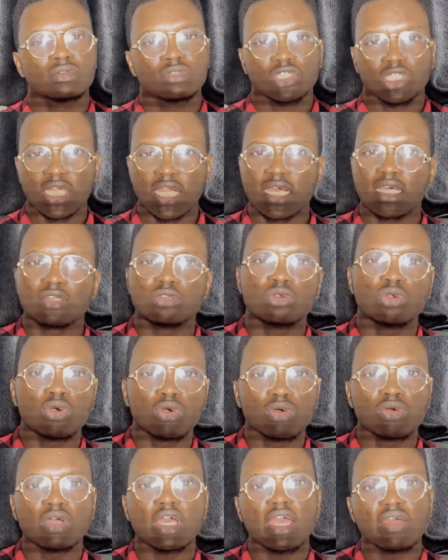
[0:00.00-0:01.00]
Try and
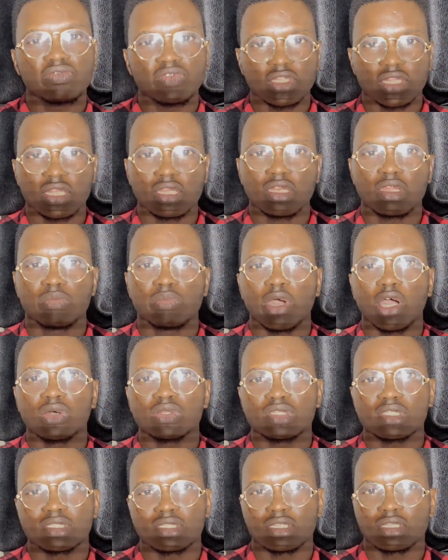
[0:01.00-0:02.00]
know everything
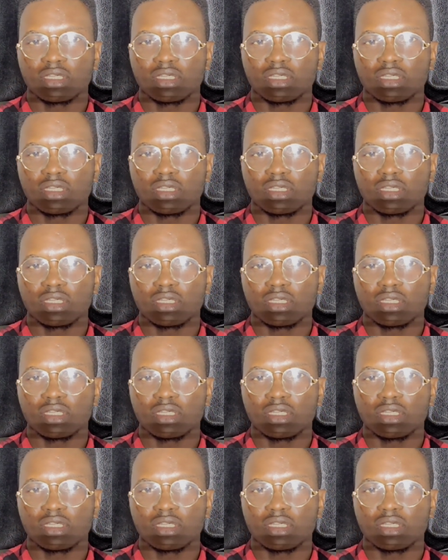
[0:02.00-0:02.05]
about